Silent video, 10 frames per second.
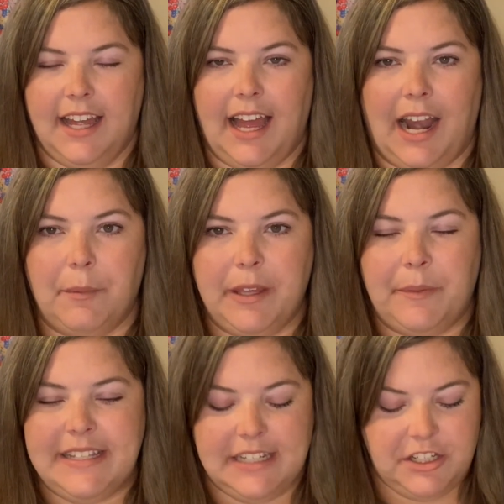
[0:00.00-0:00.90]
I really
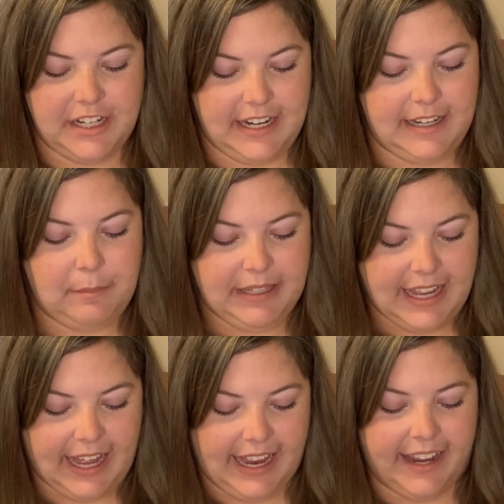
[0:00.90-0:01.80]
want to stitch it in
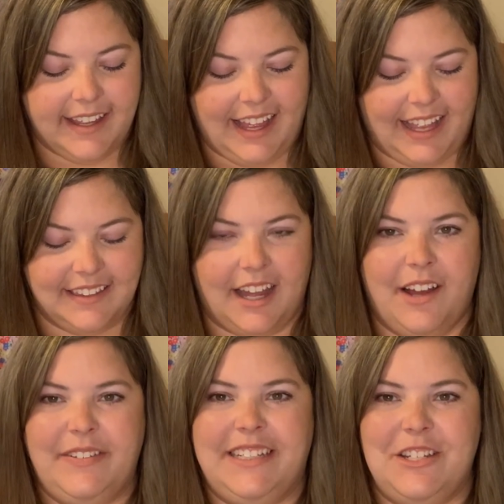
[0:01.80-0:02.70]
NPI. I
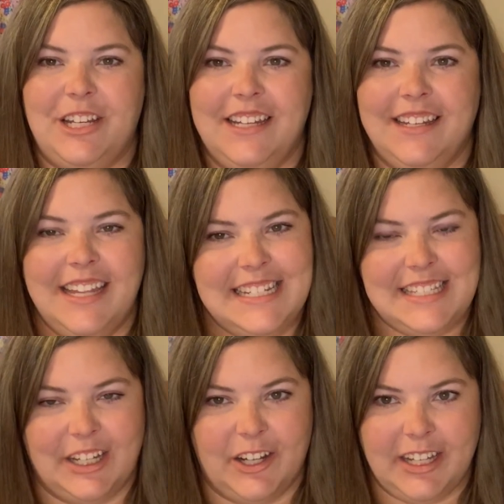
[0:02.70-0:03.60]
love stitching in
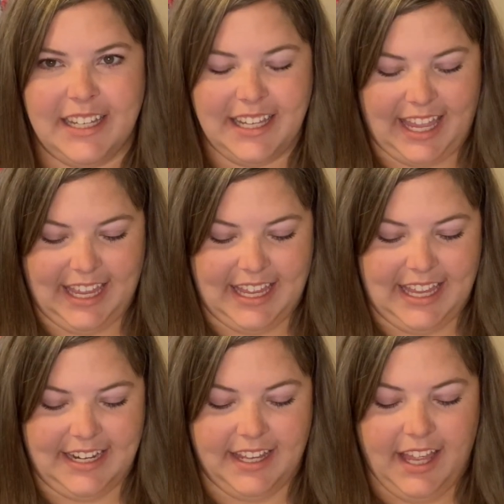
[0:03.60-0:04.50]
silk,
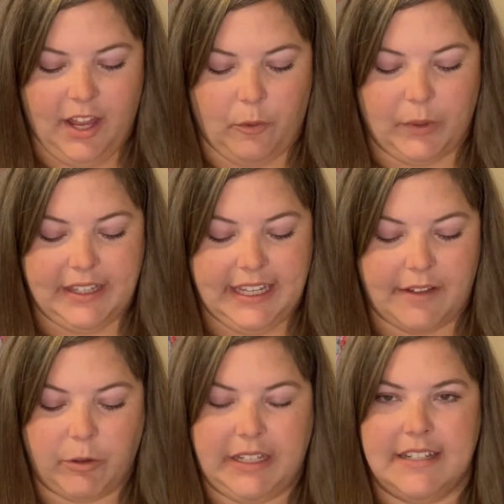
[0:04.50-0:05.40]
and really,
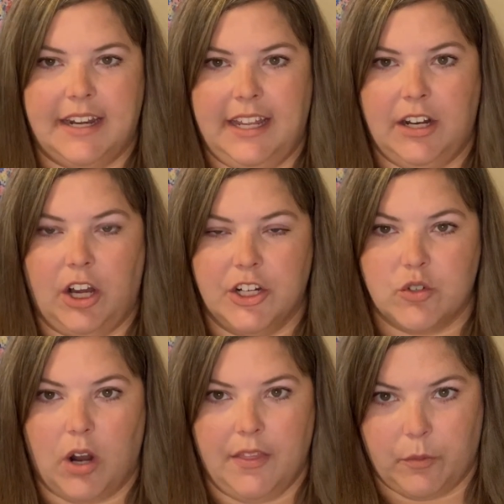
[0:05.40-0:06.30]
I've only done it on
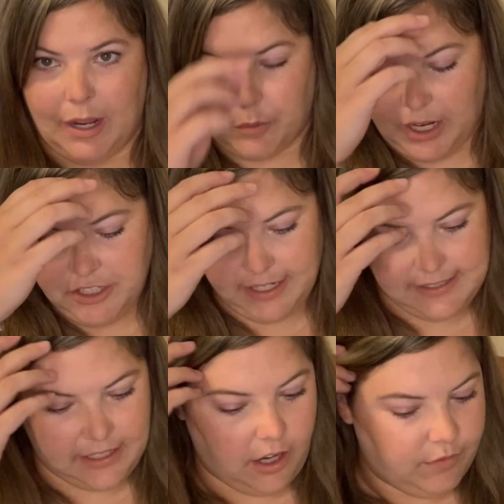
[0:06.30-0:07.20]
drawn thread
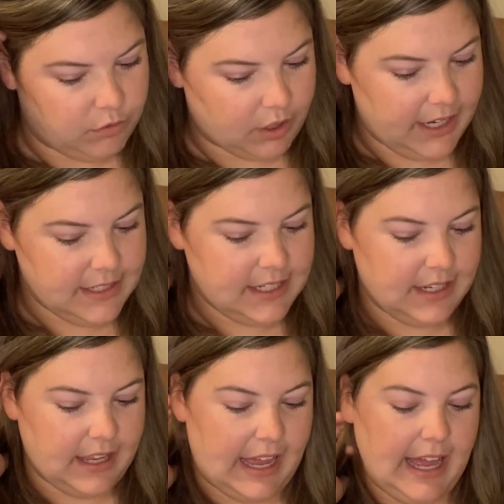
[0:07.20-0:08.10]
projects that call for it,
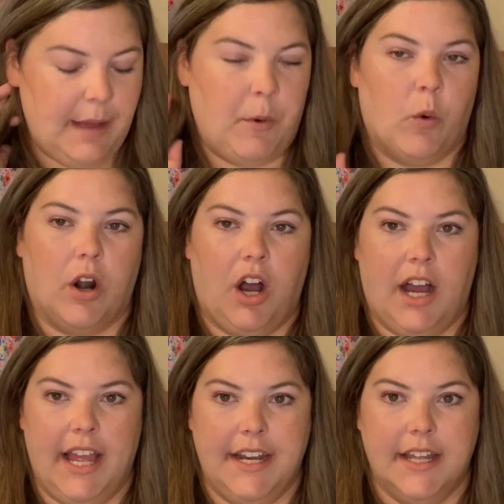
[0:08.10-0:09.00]
or
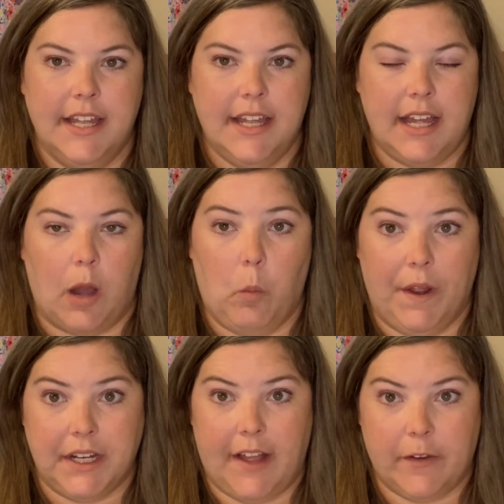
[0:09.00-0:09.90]
on a
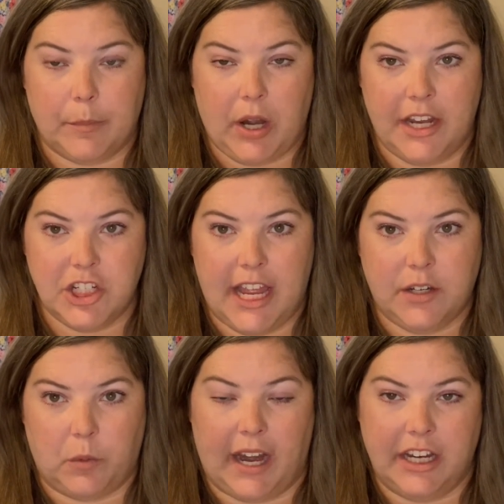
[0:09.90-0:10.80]
one color
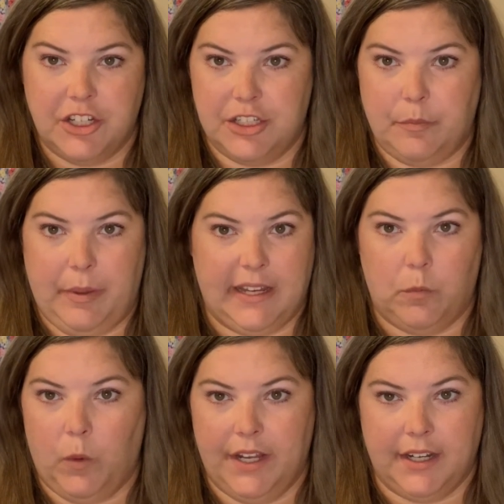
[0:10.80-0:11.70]
project where I can just pick
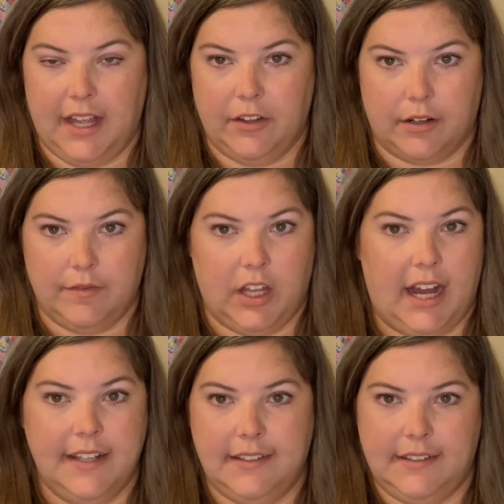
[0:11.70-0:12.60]
one color of
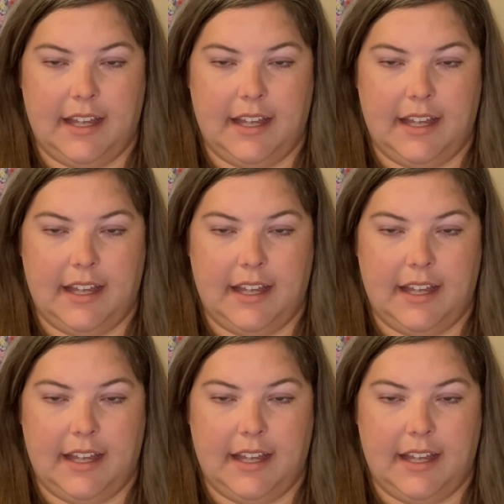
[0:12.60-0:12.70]
floss.